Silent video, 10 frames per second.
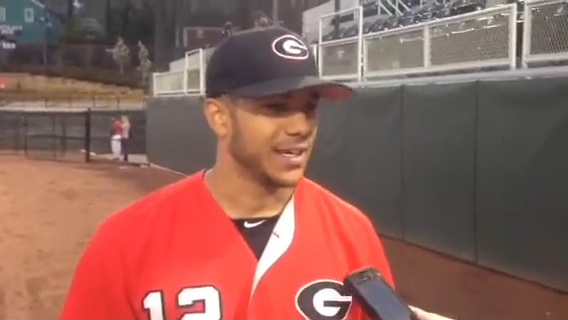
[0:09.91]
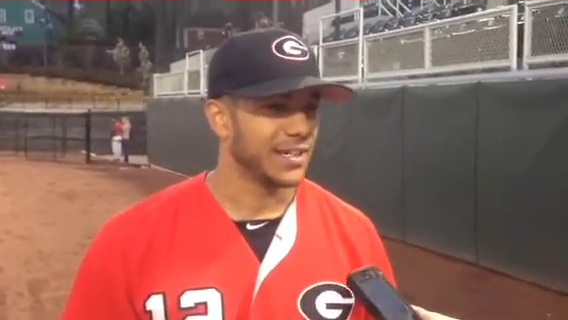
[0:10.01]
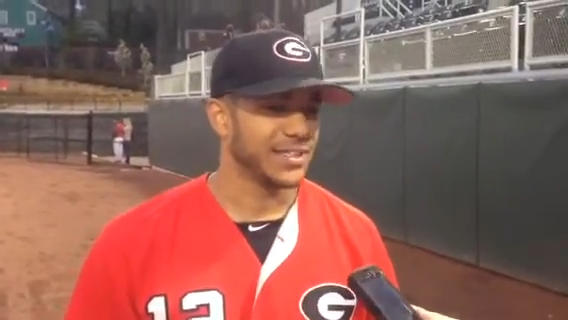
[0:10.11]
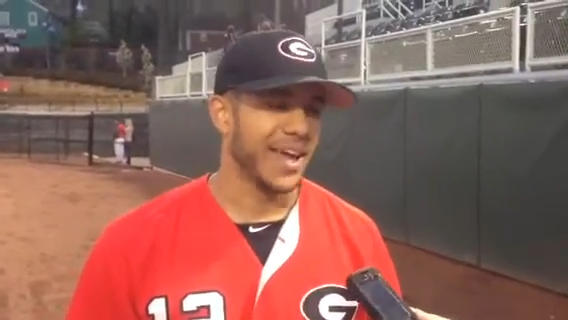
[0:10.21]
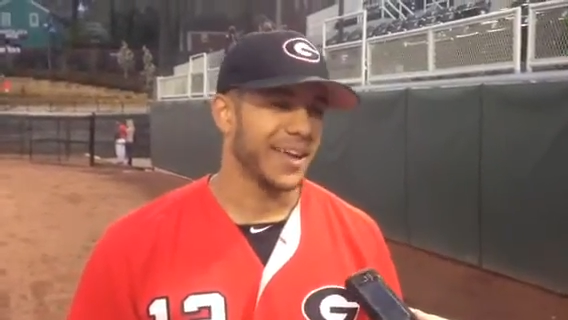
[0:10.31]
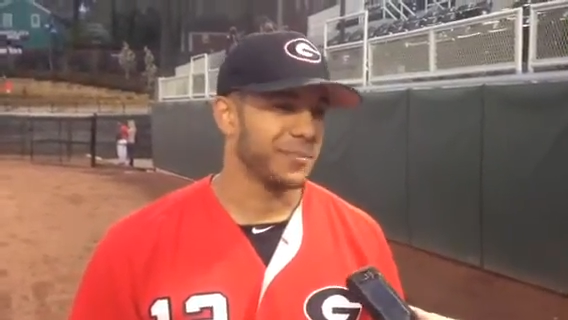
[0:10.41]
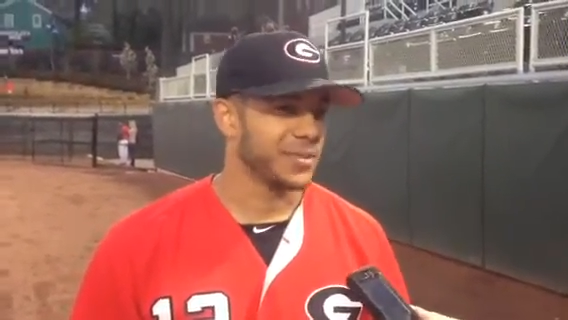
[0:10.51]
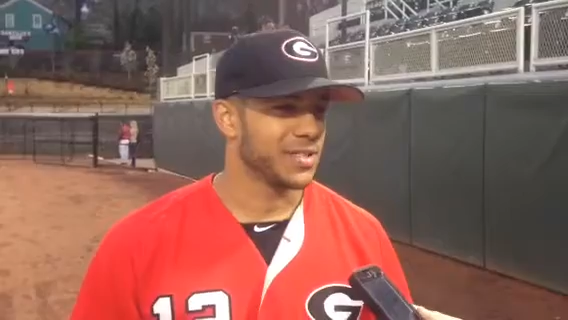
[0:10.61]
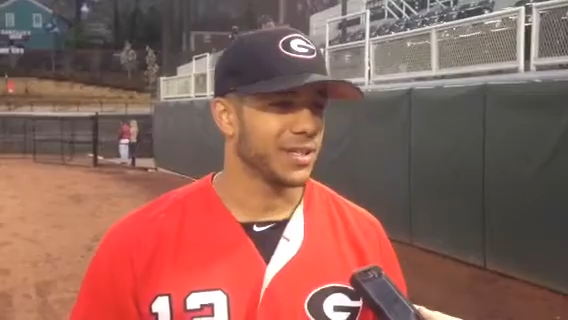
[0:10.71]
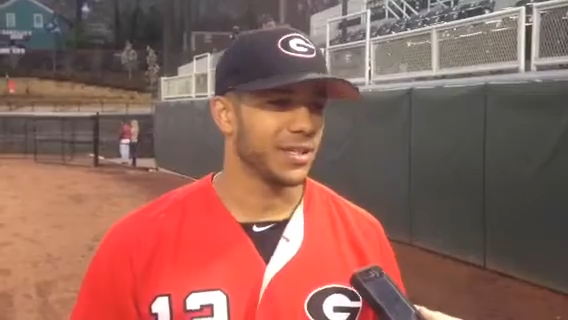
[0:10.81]
Uh, not in
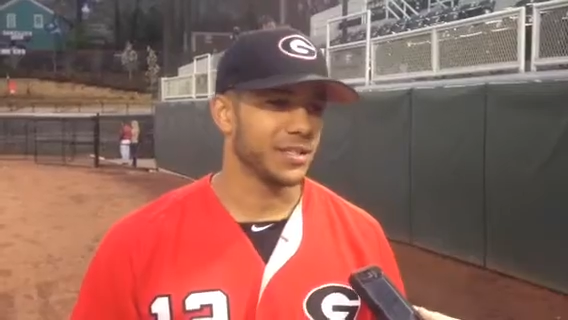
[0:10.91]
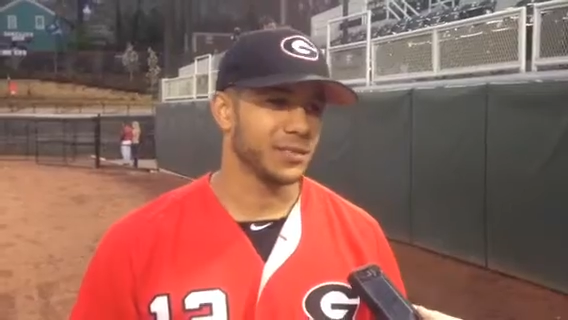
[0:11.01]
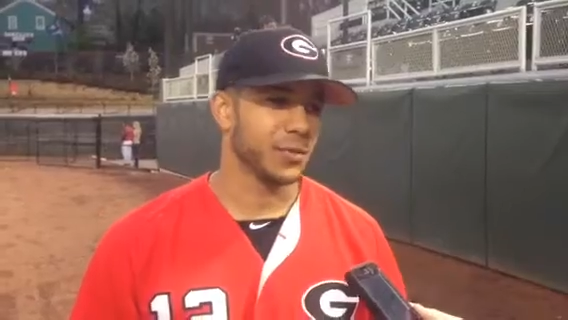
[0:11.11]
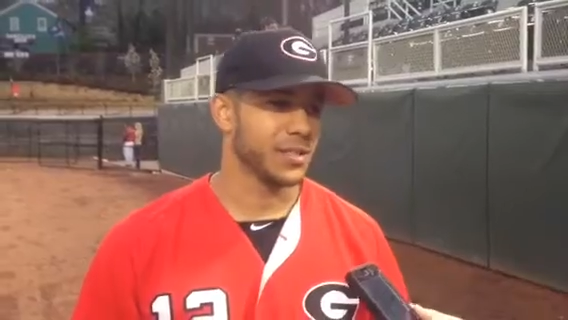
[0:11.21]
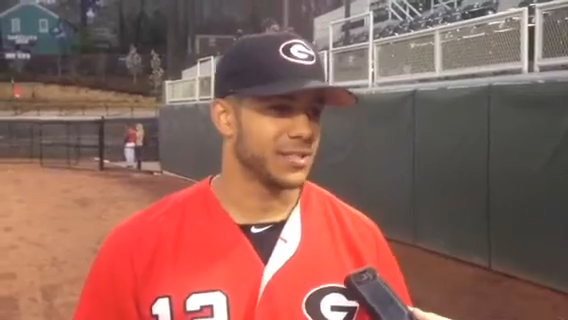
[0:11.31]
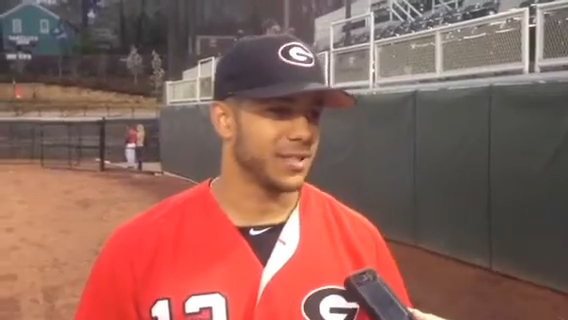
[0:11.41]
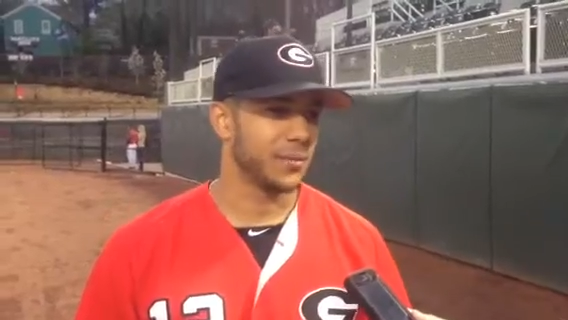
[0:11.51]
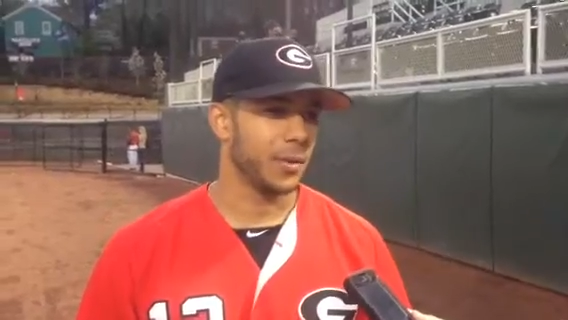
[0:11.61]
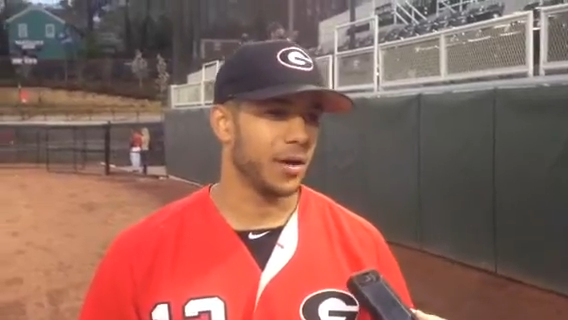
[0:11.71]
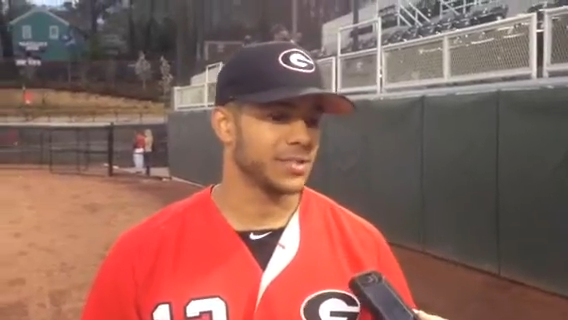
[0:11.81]
particular. Just want to see the
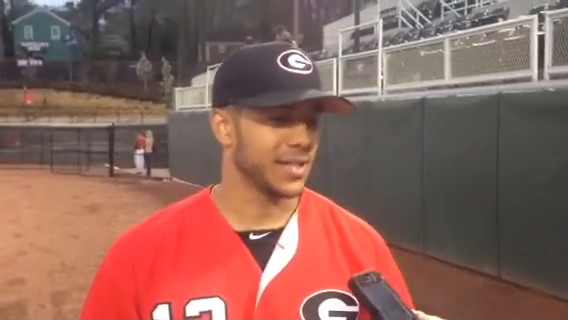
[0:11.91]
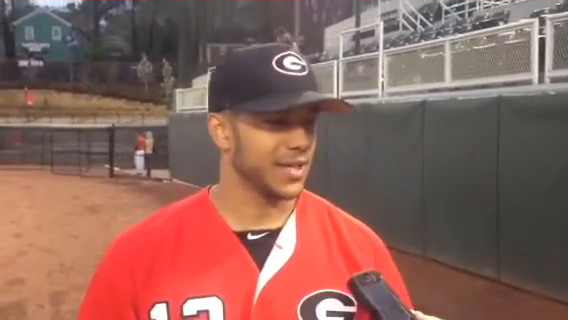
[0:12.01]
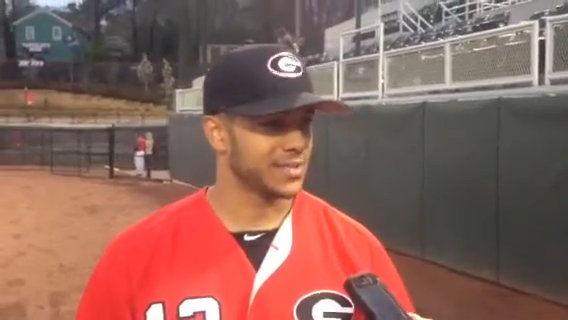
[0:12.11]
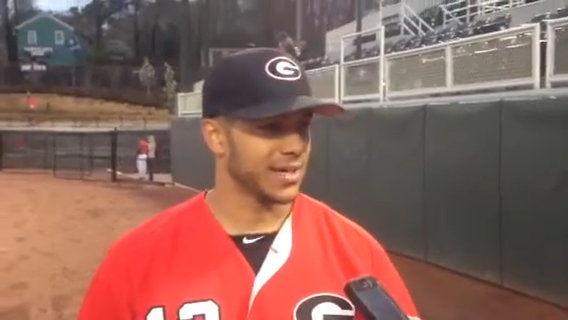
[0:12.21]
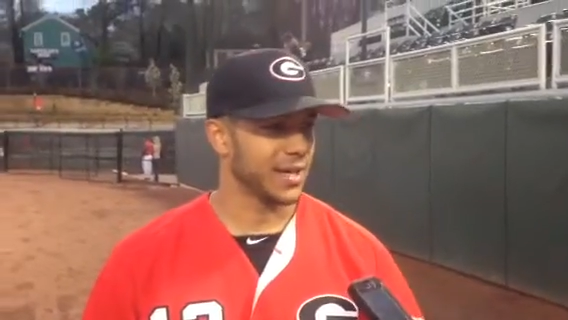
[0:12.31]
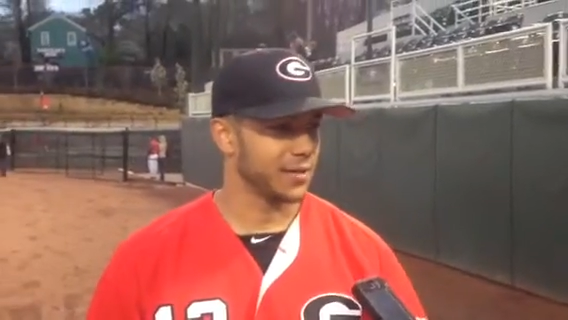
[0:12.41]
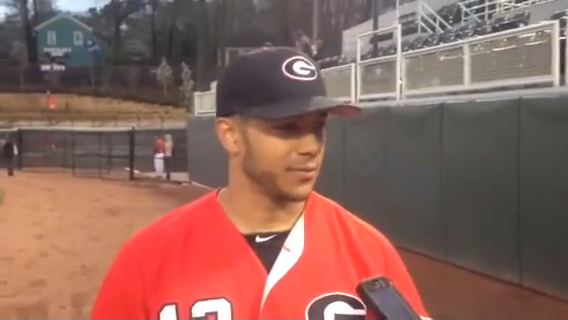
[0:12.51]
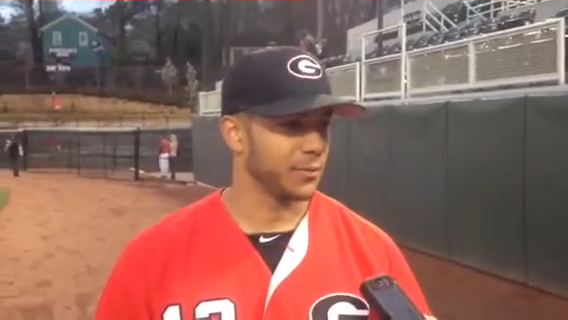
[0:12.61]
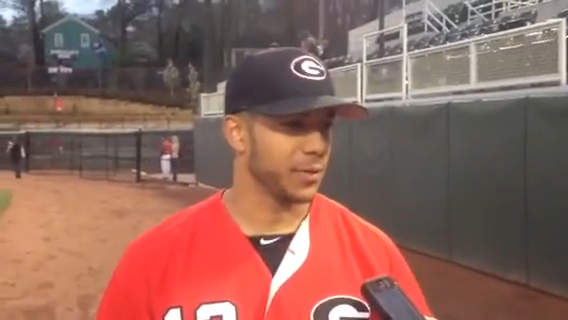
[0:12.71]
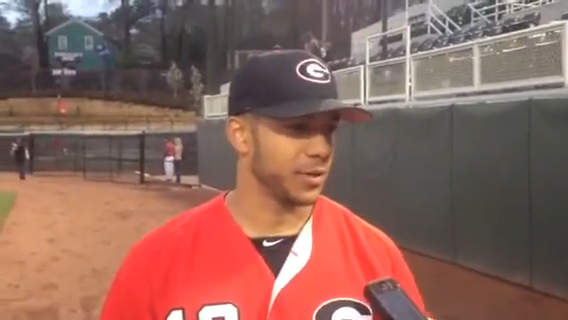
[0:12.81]
ball, stay inside of
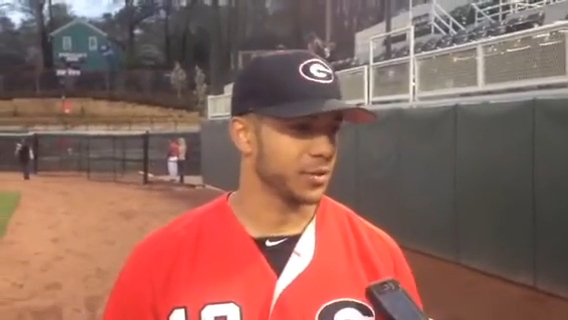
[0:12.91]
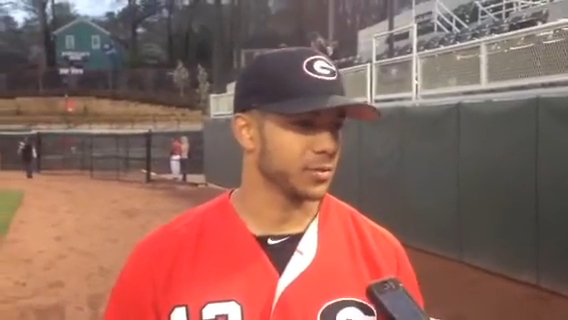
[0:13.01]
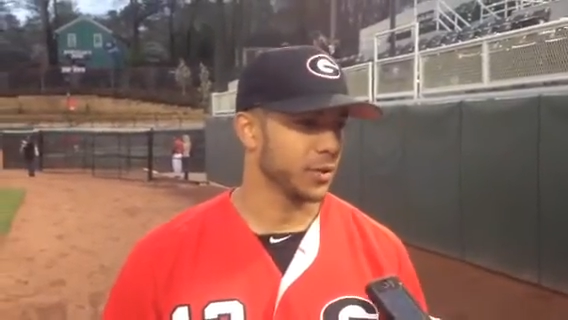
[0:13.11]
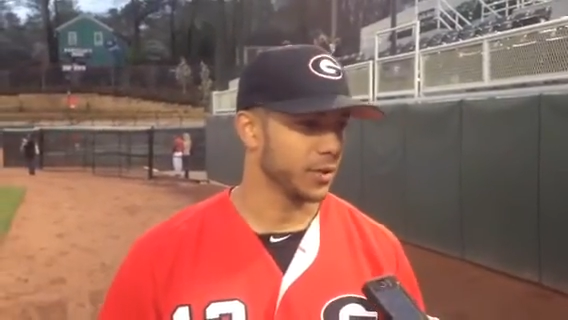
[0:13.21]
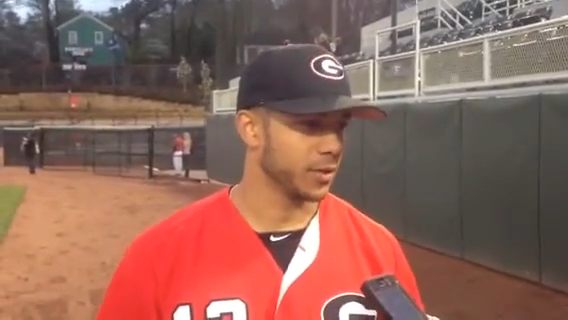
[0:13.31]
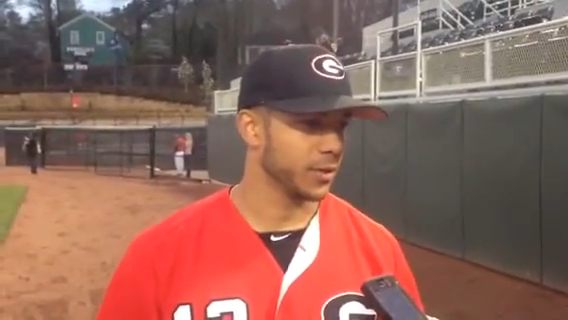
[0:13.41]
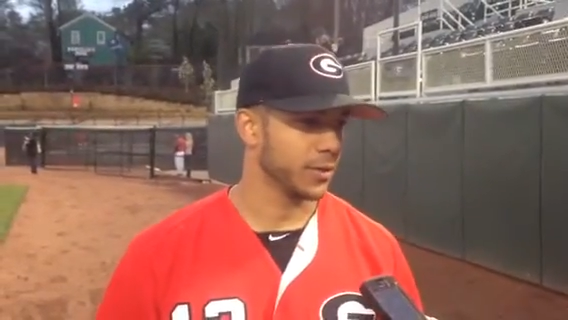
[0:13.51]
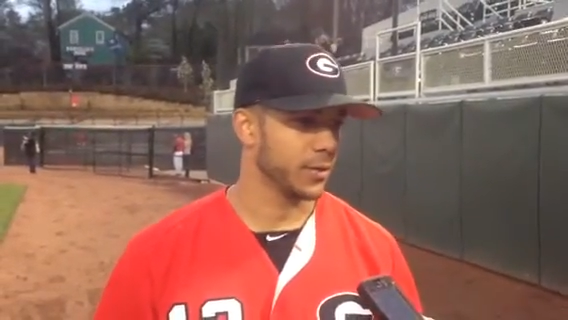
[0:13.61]
it, put a good swing on it.